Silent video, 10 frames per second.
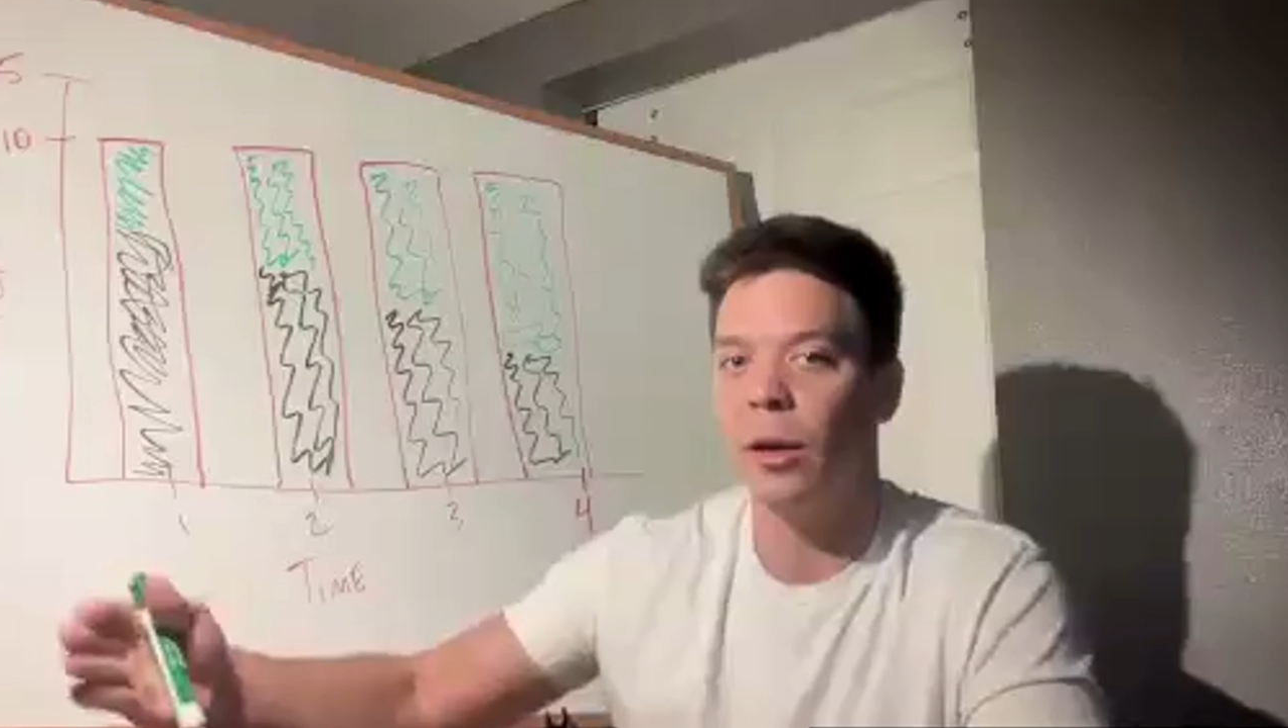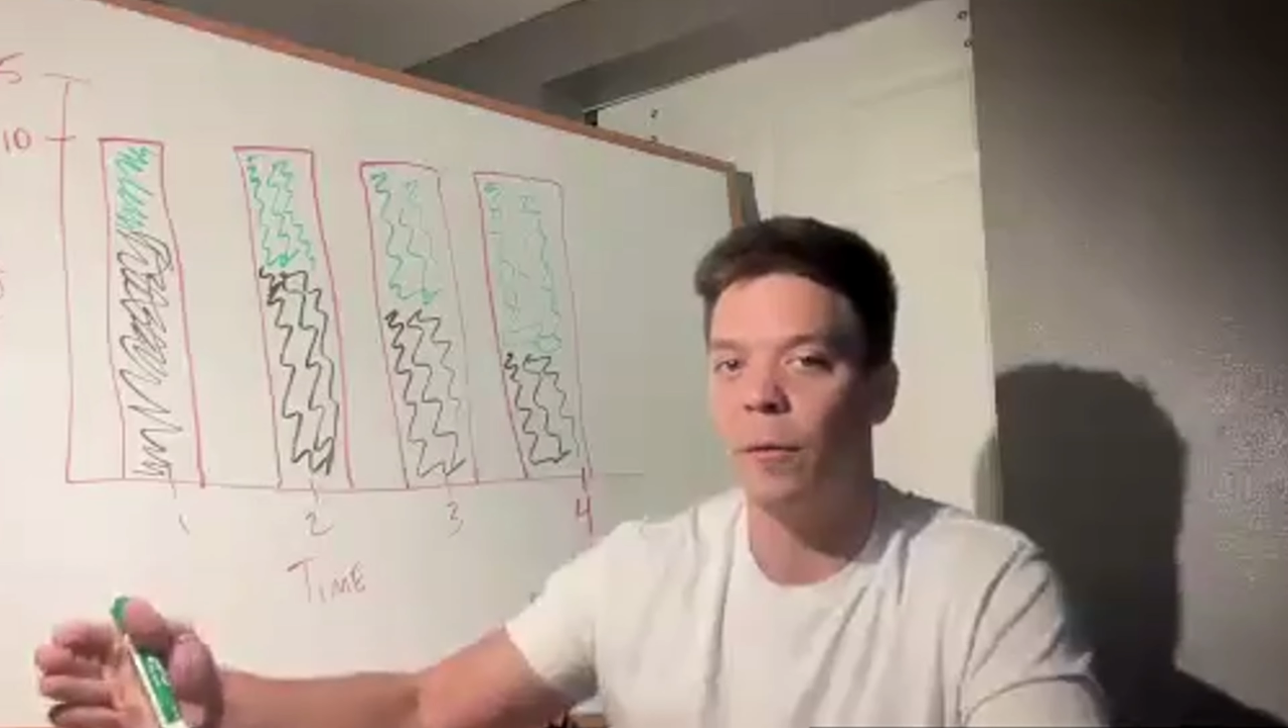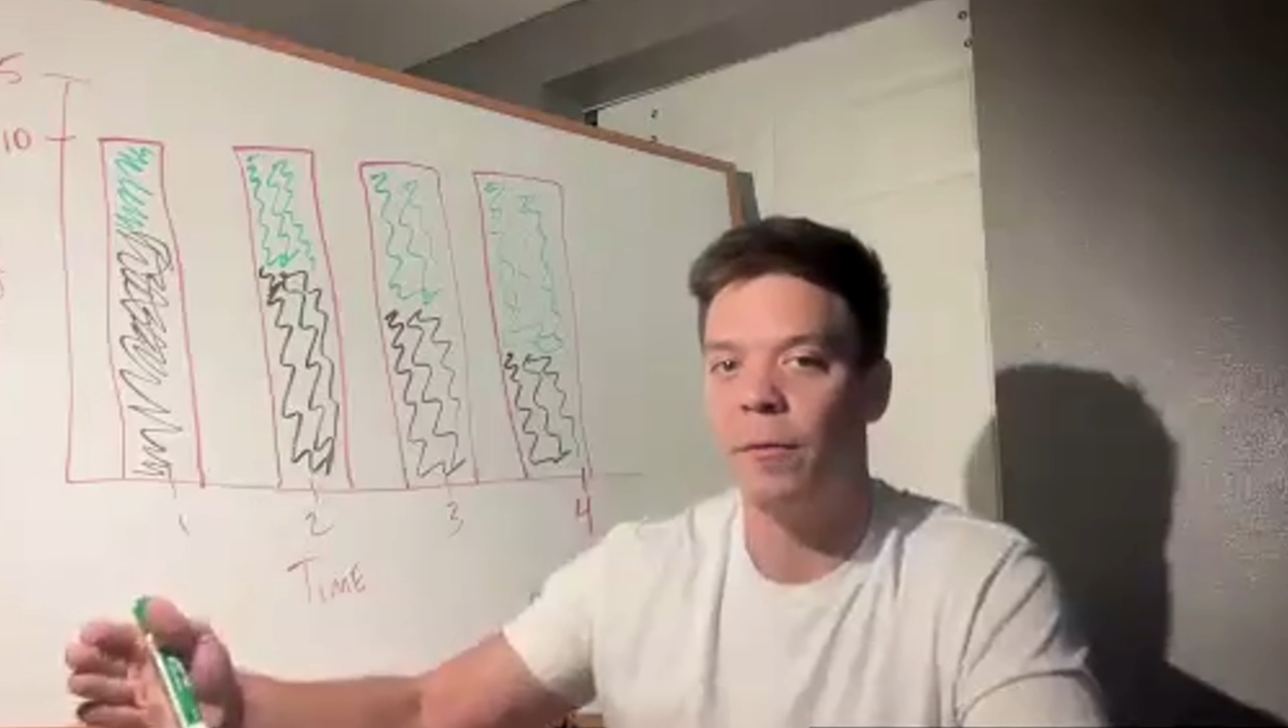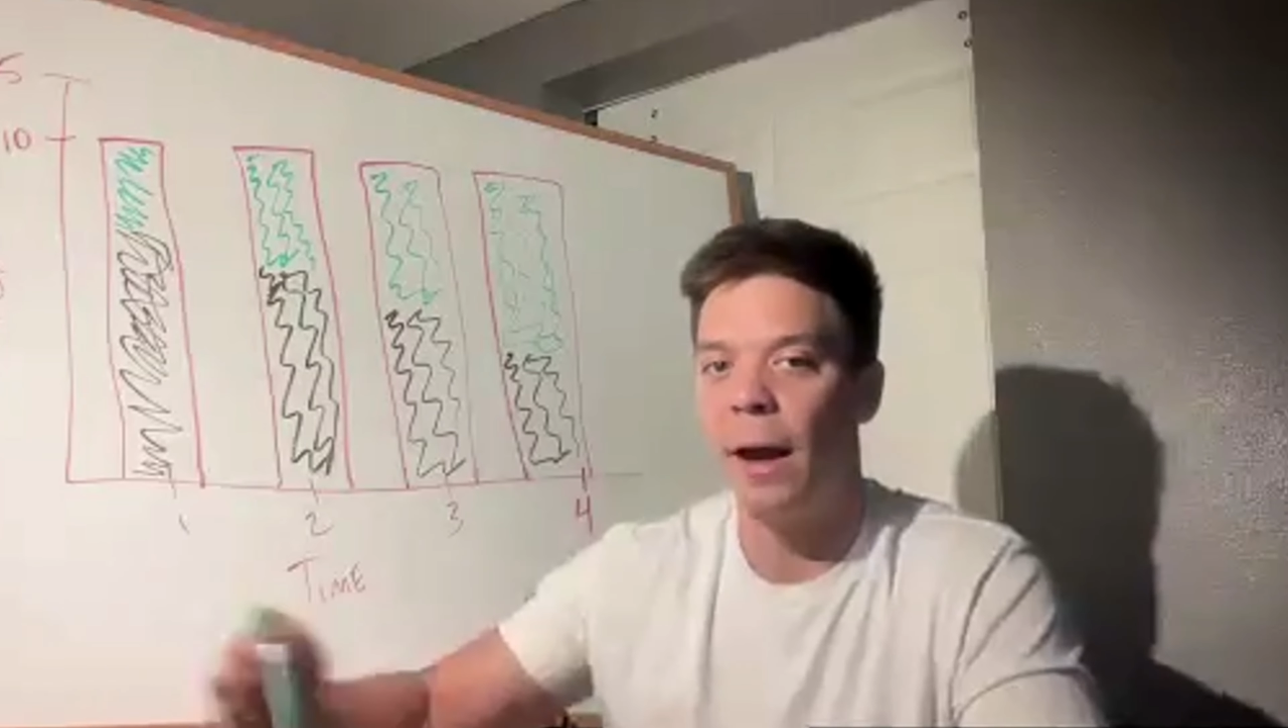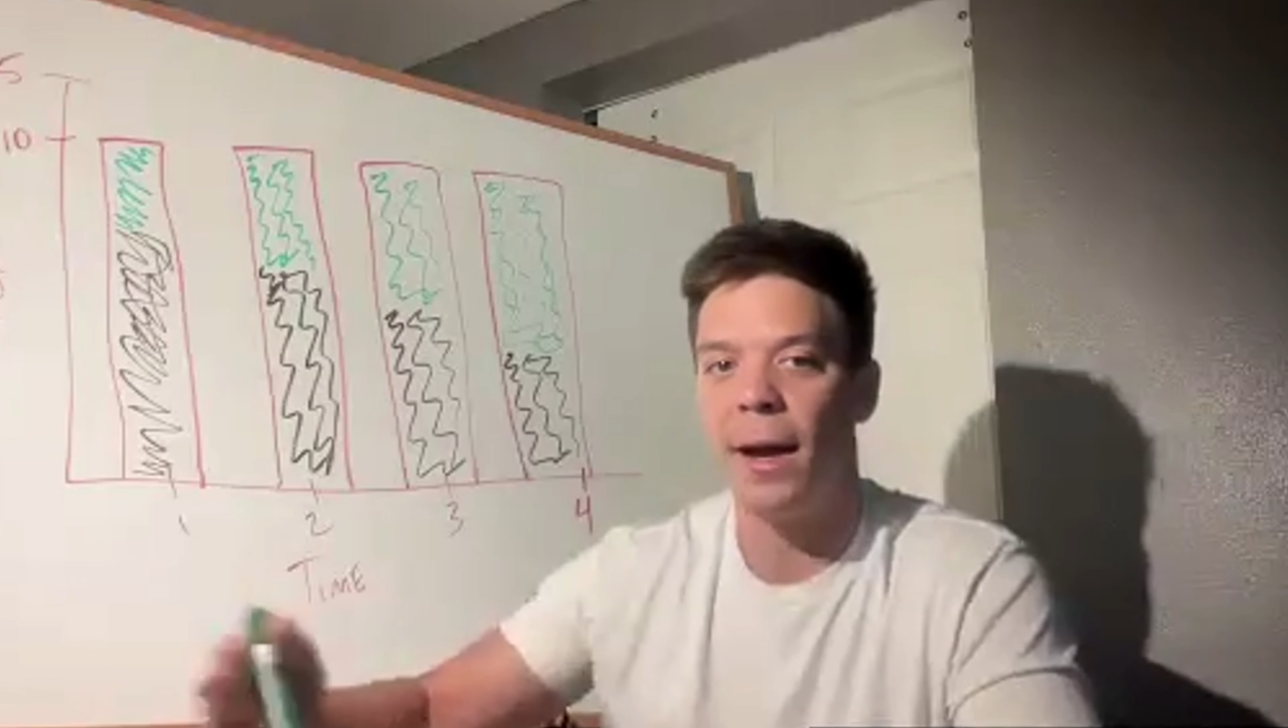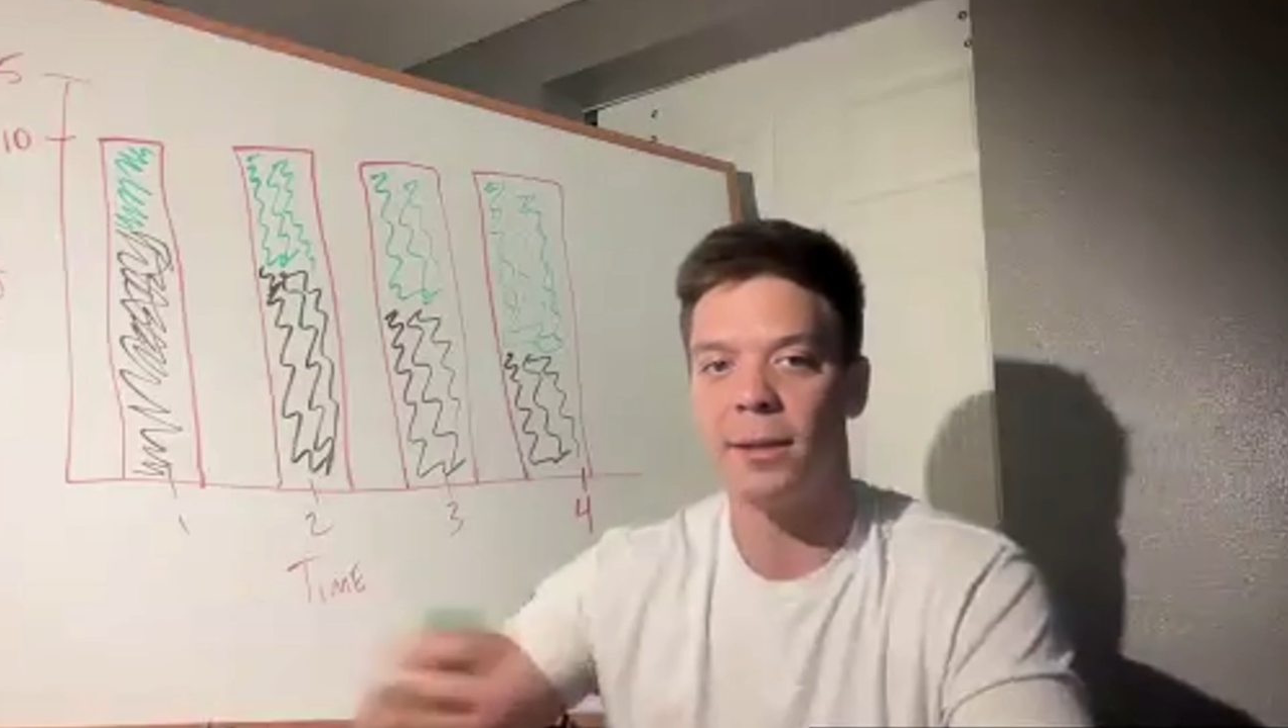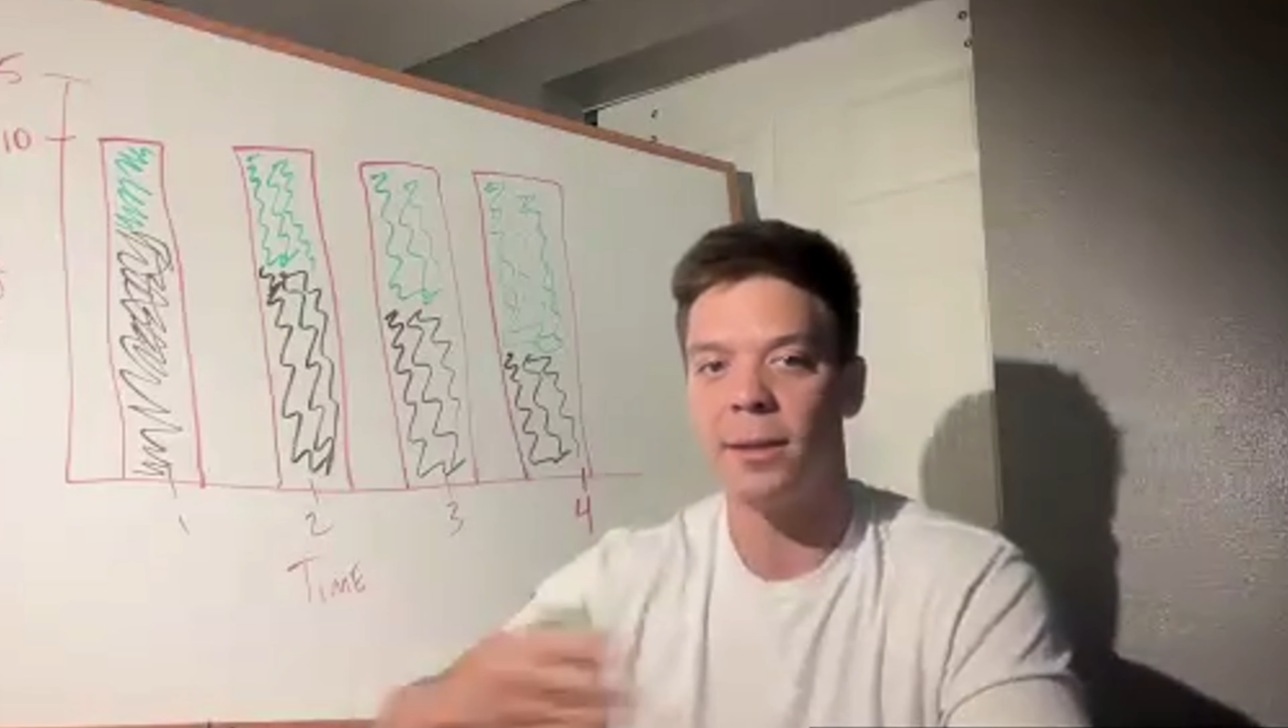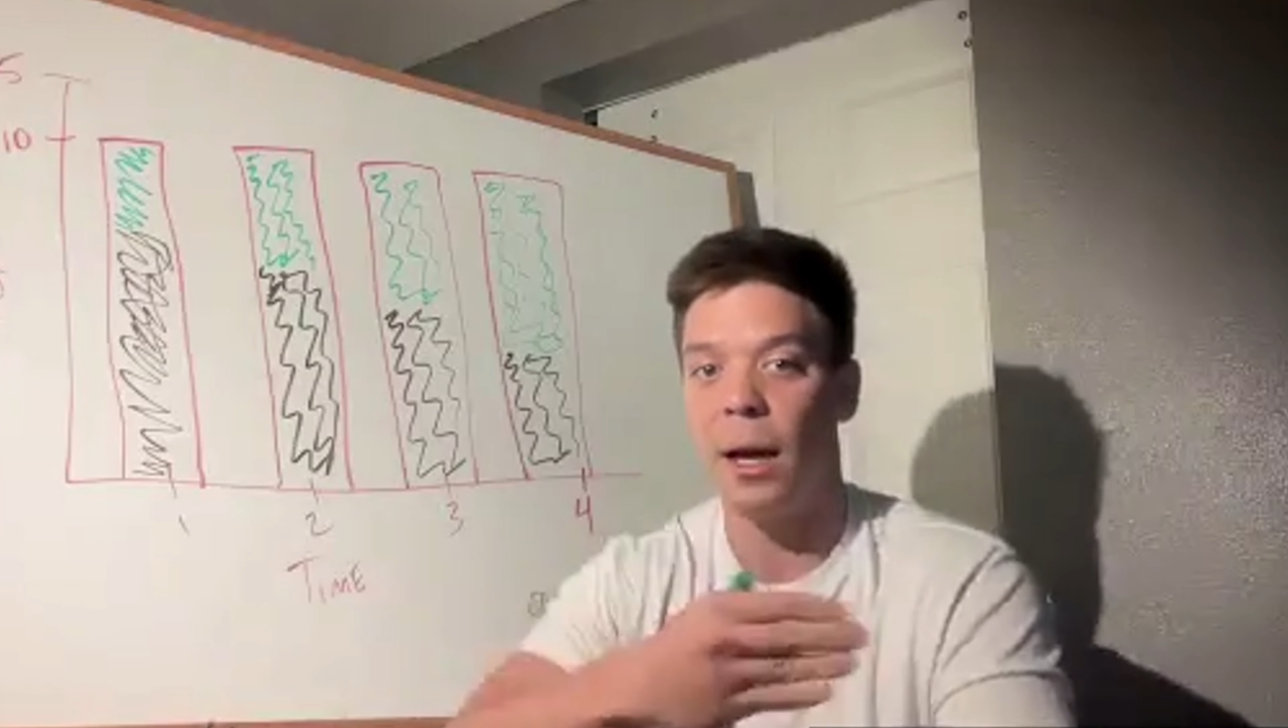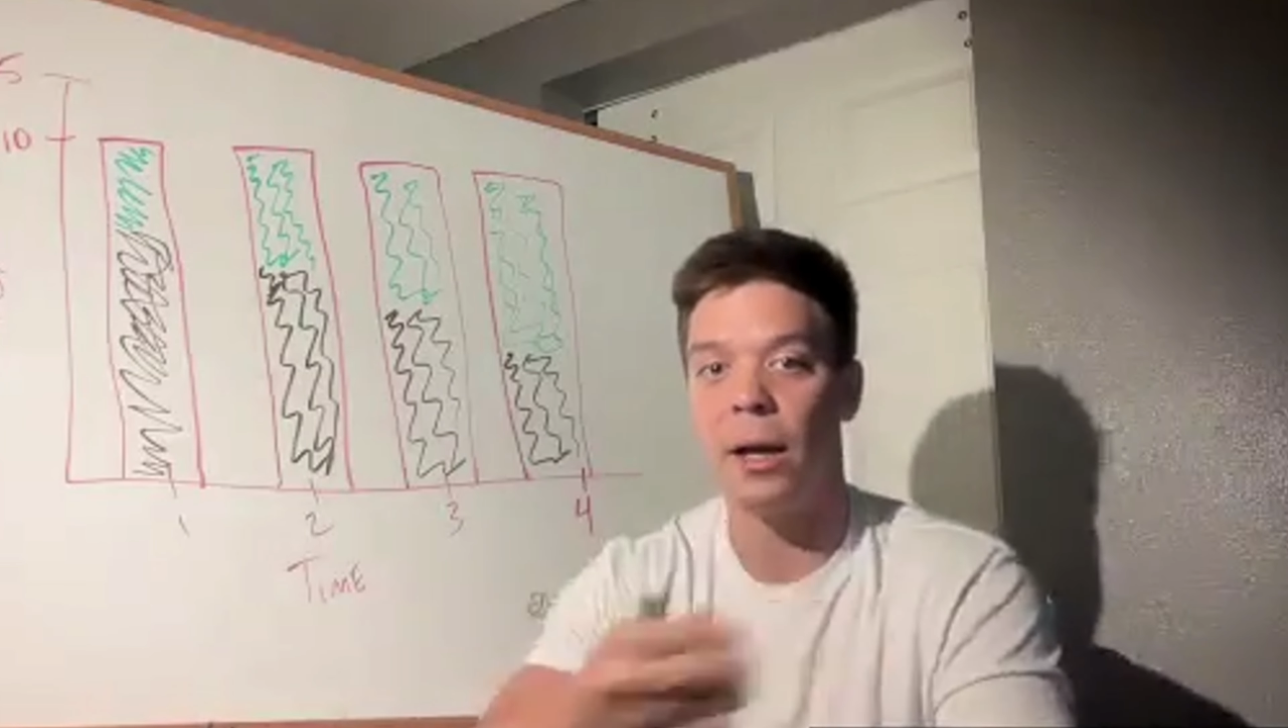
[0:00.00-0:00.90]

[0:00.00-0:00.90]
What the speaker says: go fast.